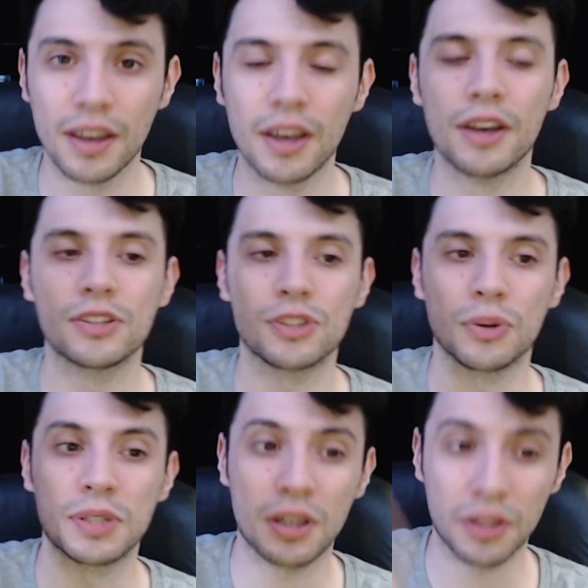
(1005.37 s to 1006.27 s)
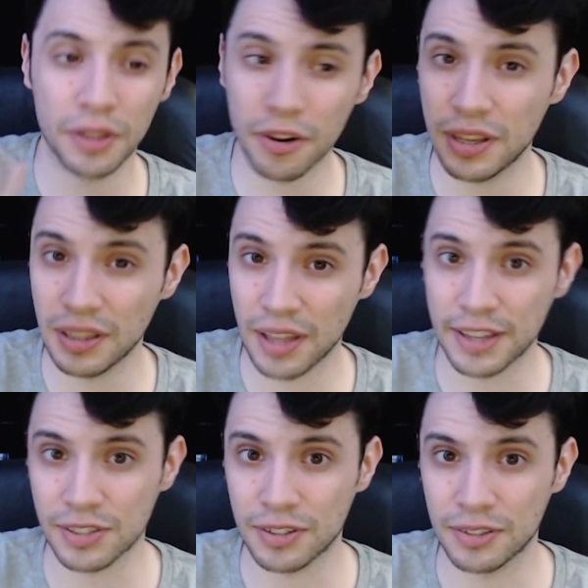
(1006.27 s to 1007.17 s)
So it's clear he
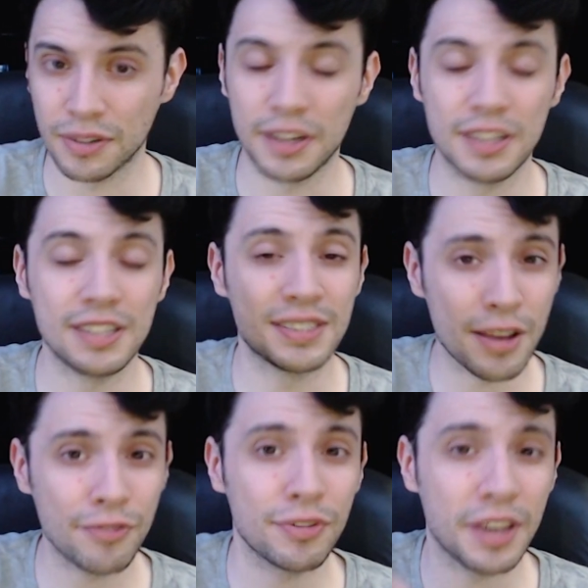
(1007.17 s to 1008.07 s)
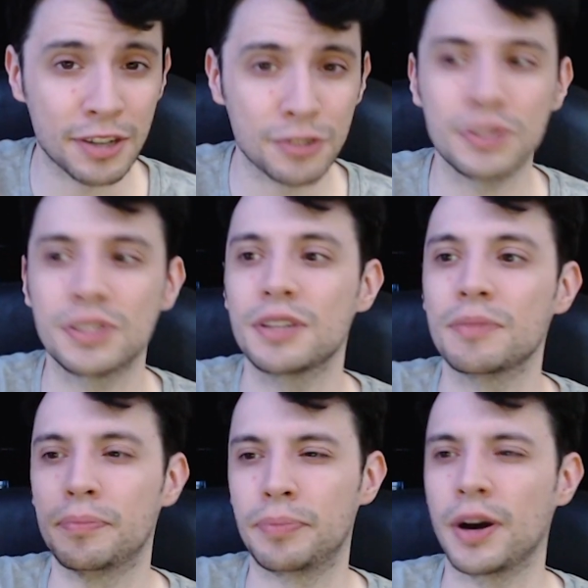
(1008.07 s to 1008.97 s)
likes her, right? He's definitely
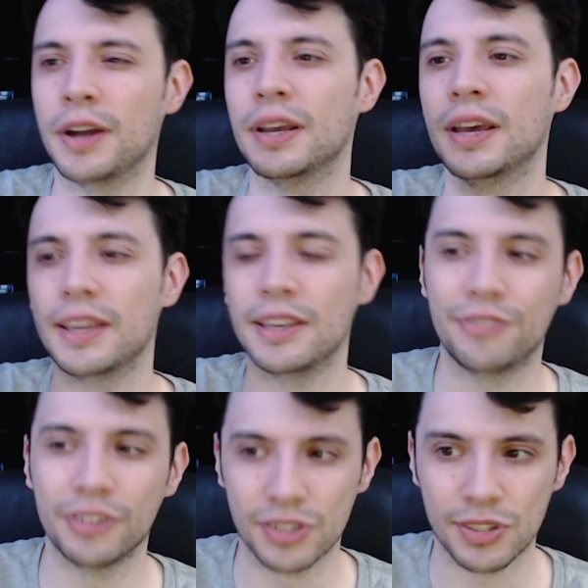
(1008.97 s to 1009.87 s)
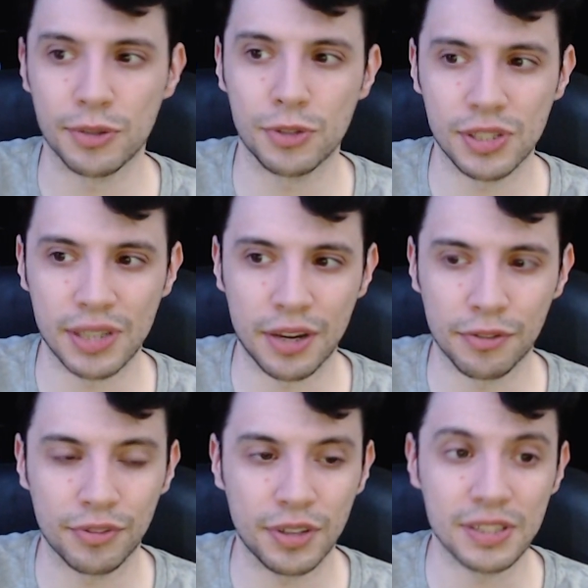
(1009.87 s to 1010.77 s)
interested, but he feels as though she's out
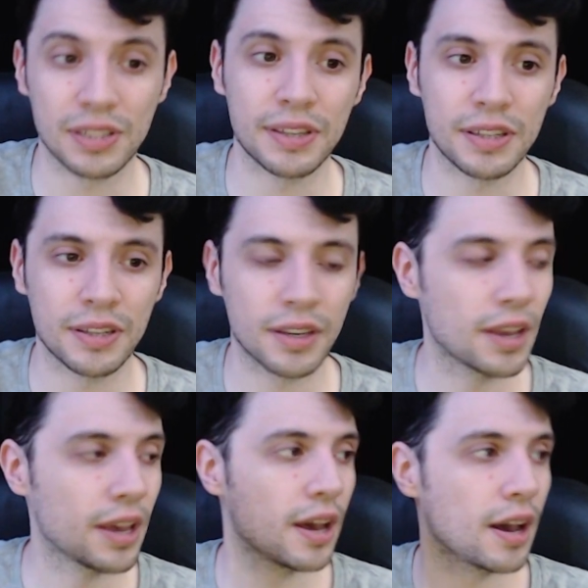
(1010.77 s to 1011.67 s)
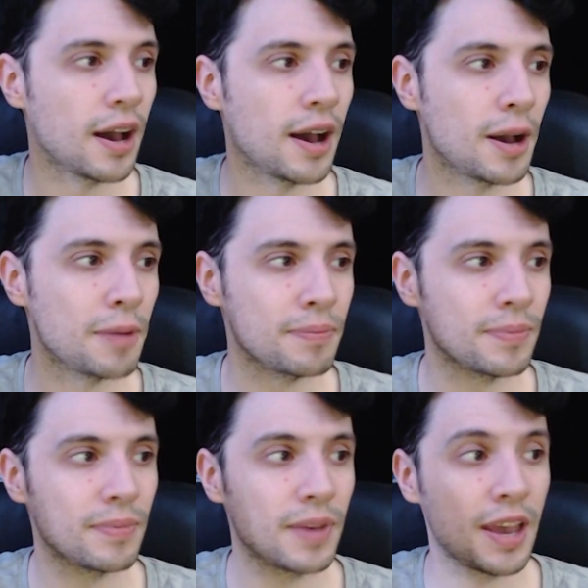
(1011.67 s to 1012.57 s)
of his league.
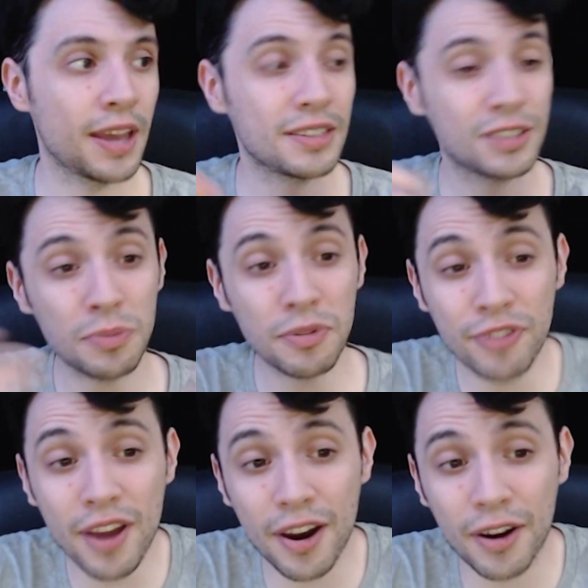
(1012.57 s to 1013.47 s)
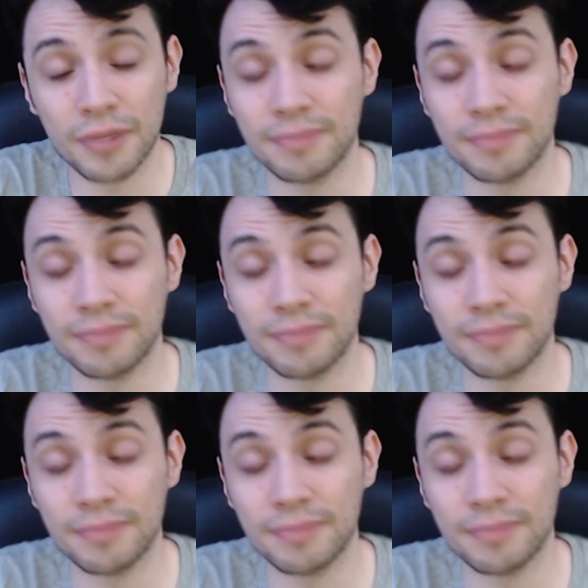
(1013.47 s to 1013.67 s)
And to be fair,